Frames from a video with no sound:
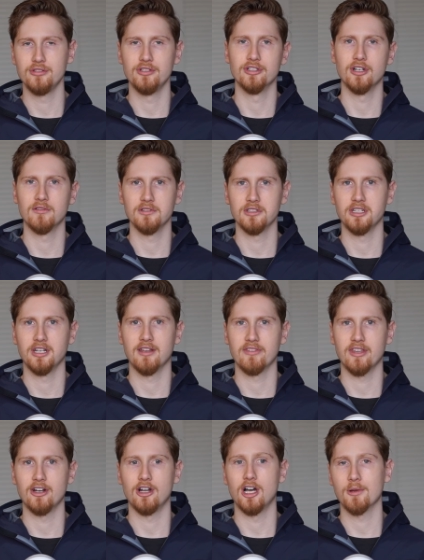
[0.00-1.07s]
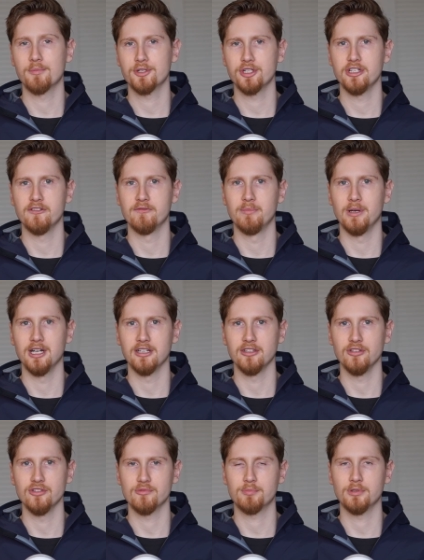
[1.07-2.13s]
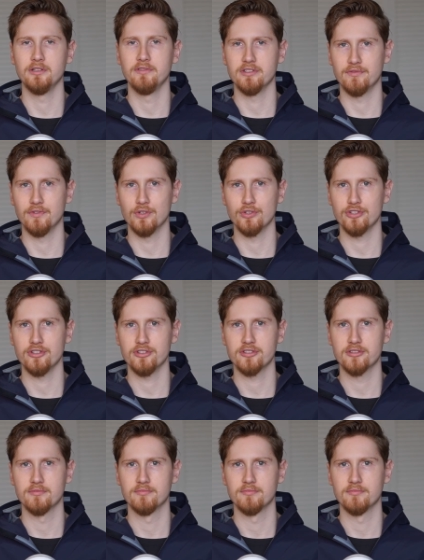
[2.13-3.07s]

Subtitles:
you're not really going to have that option of buying those previous versions.